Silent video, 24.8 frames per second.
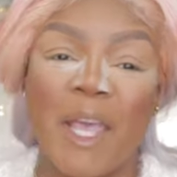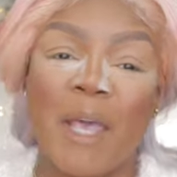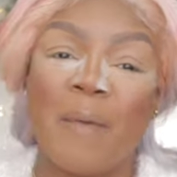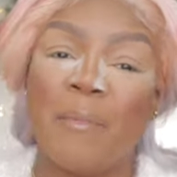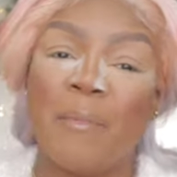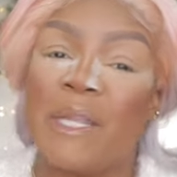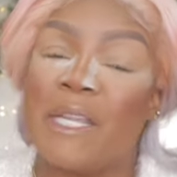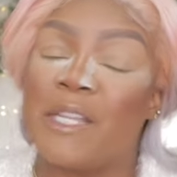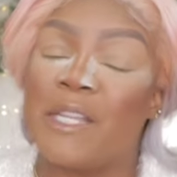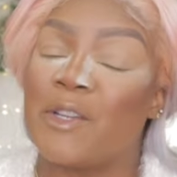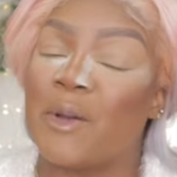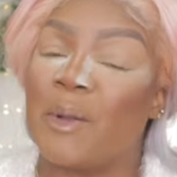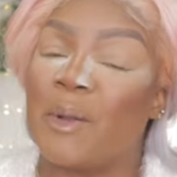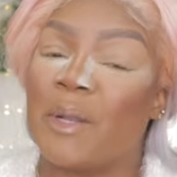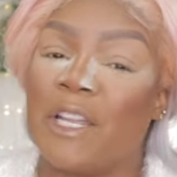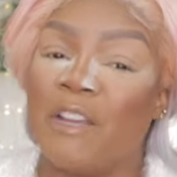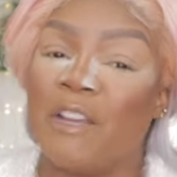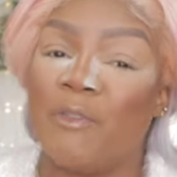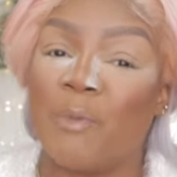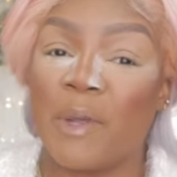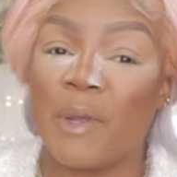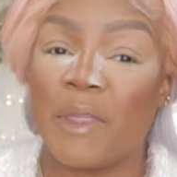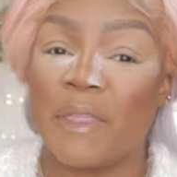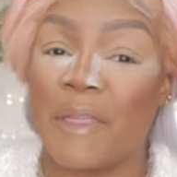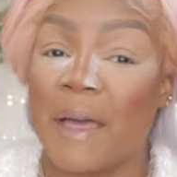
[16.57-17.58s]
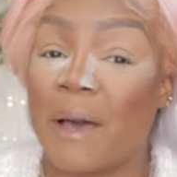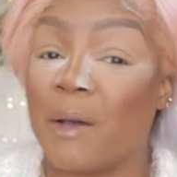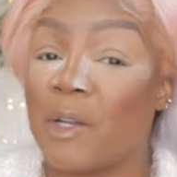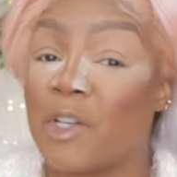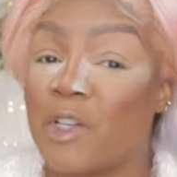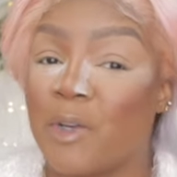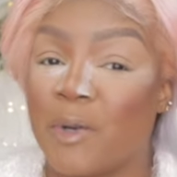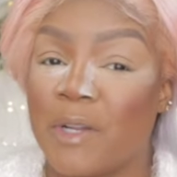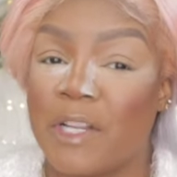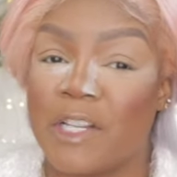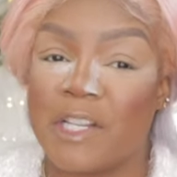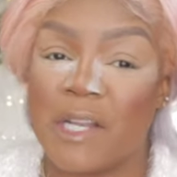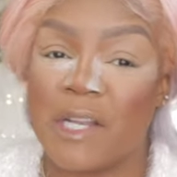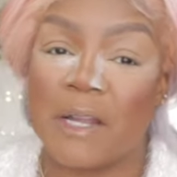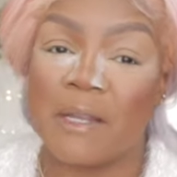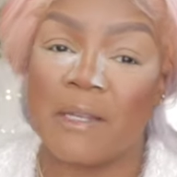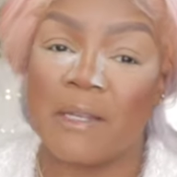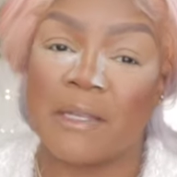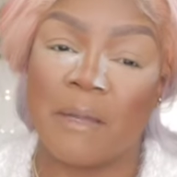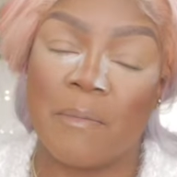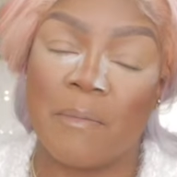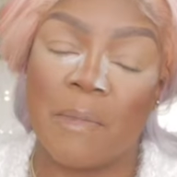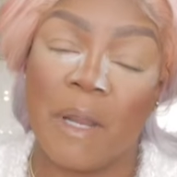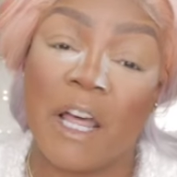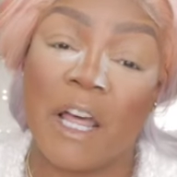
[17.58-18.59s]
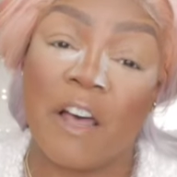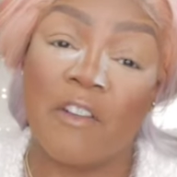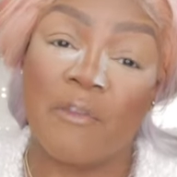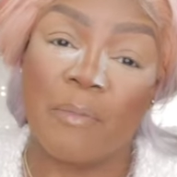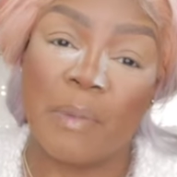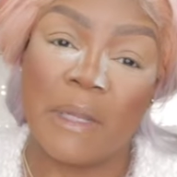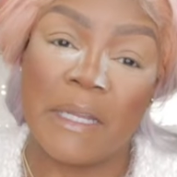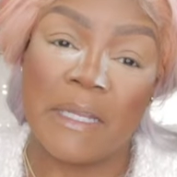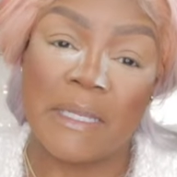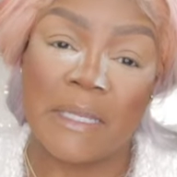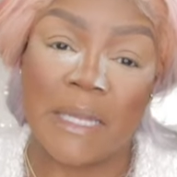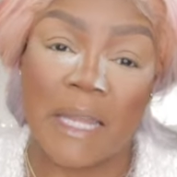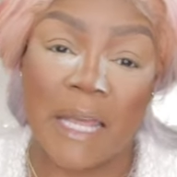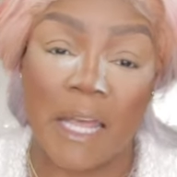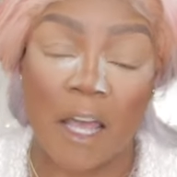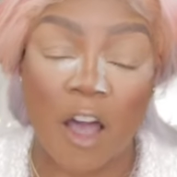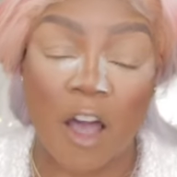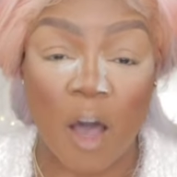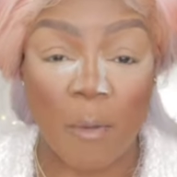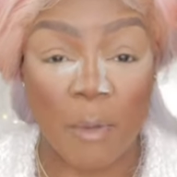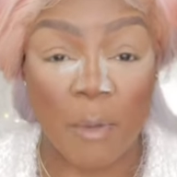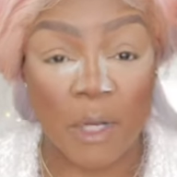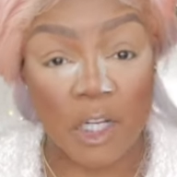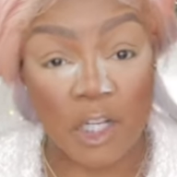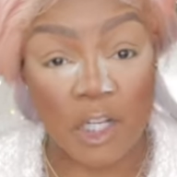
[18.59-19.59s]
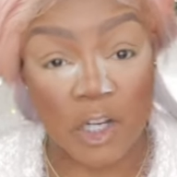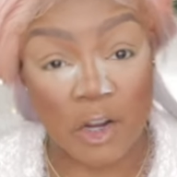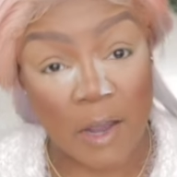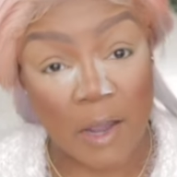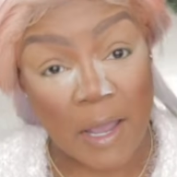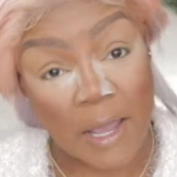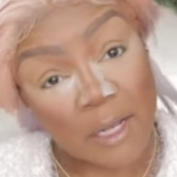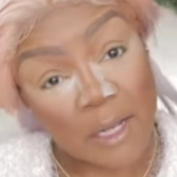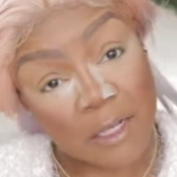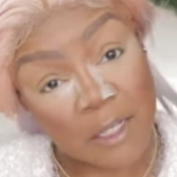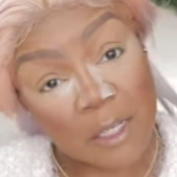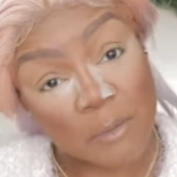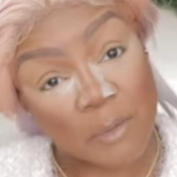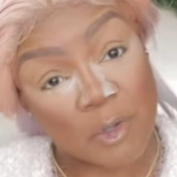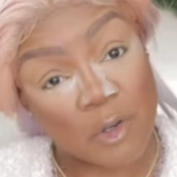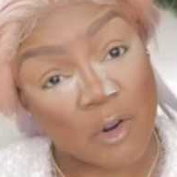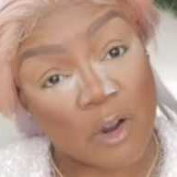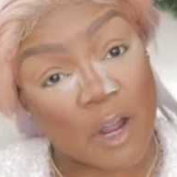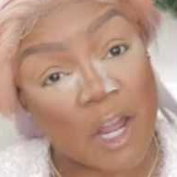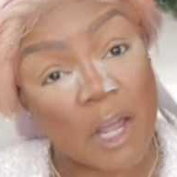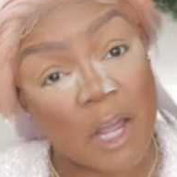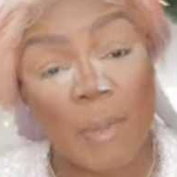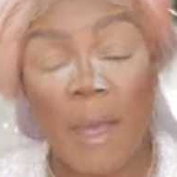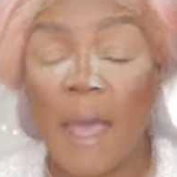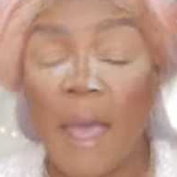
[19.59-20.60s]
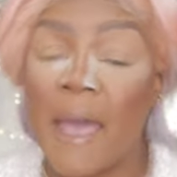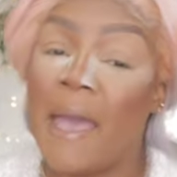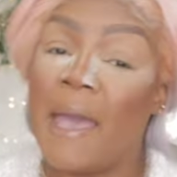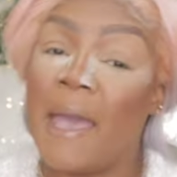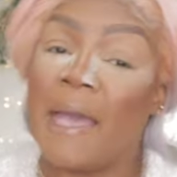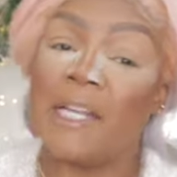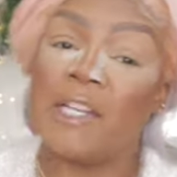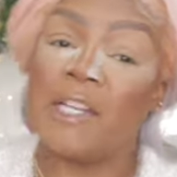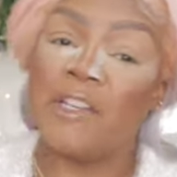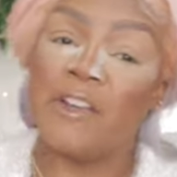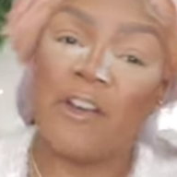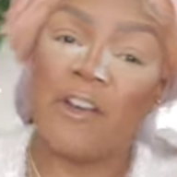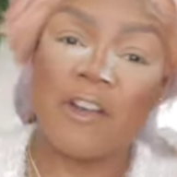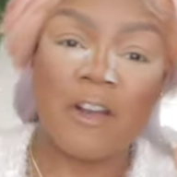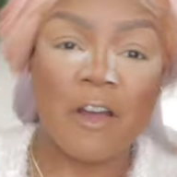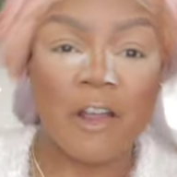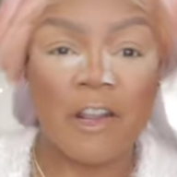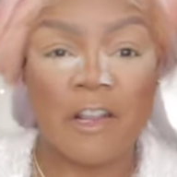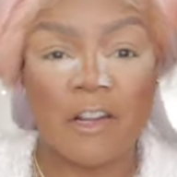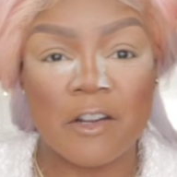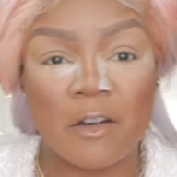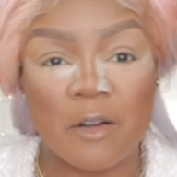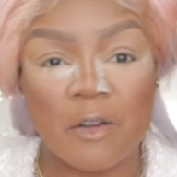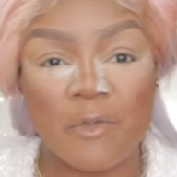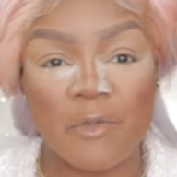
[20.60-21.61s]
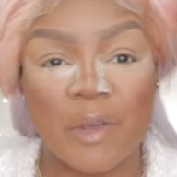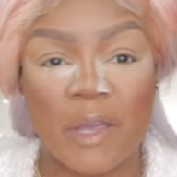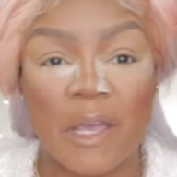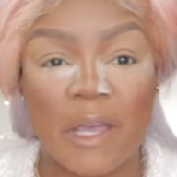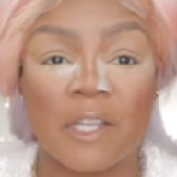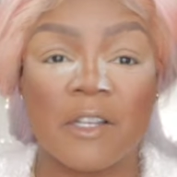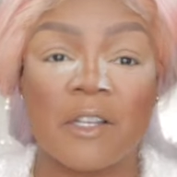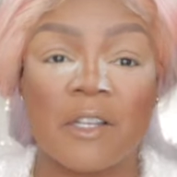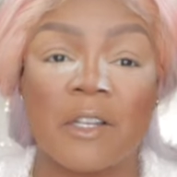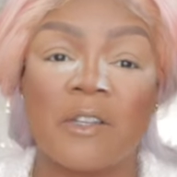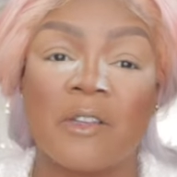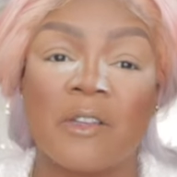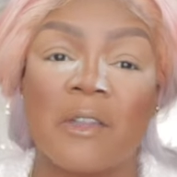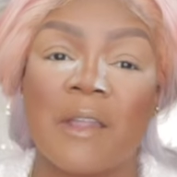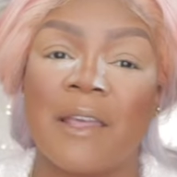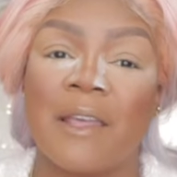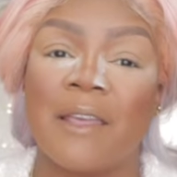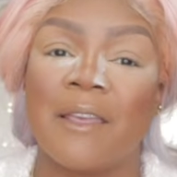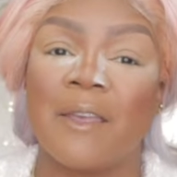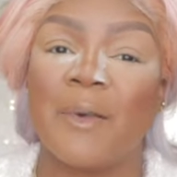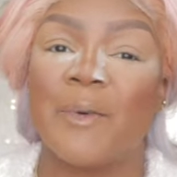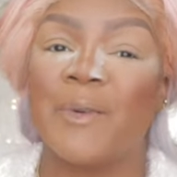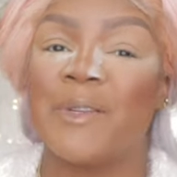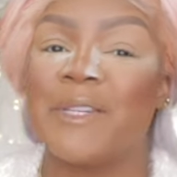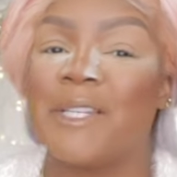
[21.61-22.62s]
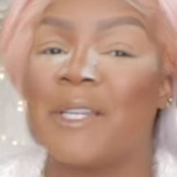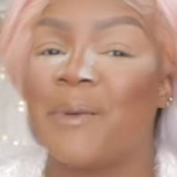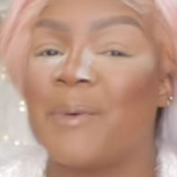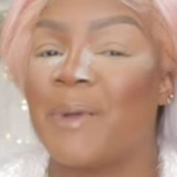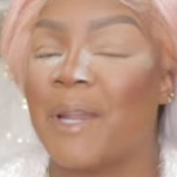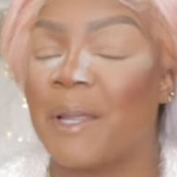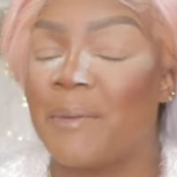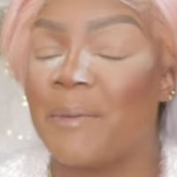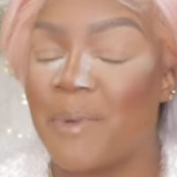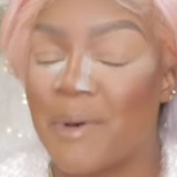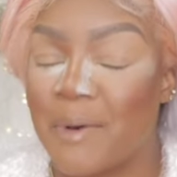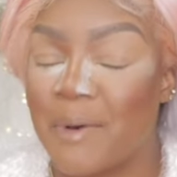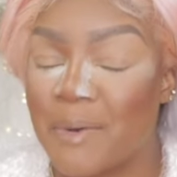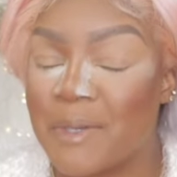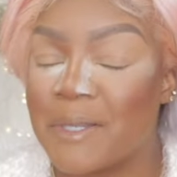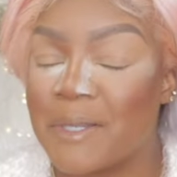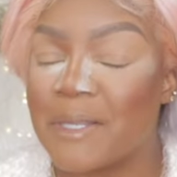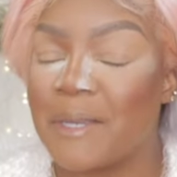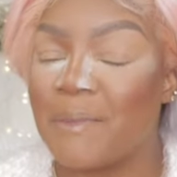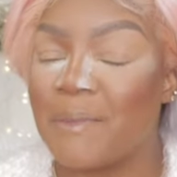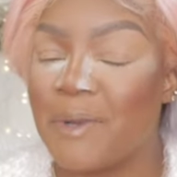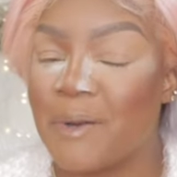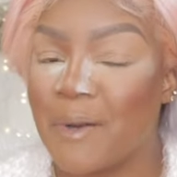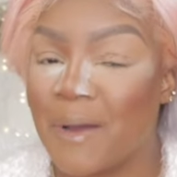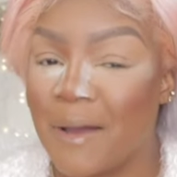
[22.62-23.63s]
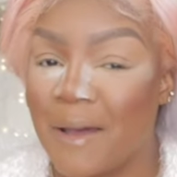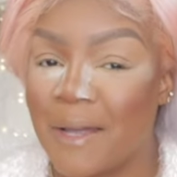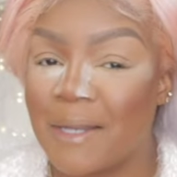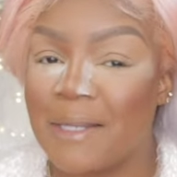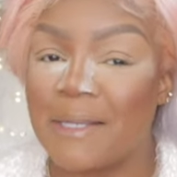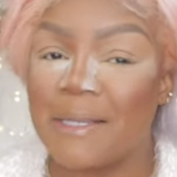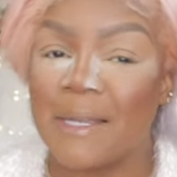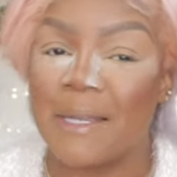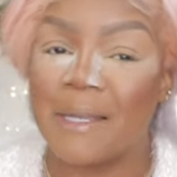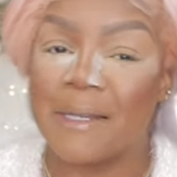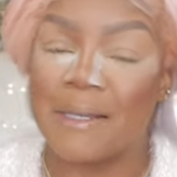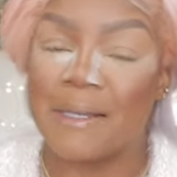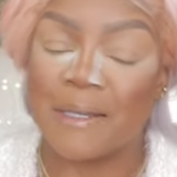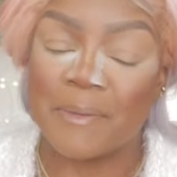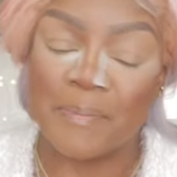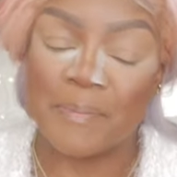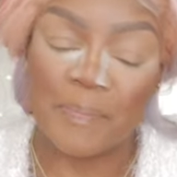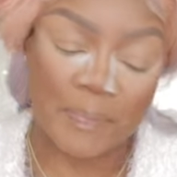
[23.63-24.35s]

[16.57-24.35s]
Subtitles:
Please don't leave without showing the channel some love. Please like, comment, share, and subscribe and turn on your notifications so that you'll see when I post some new content.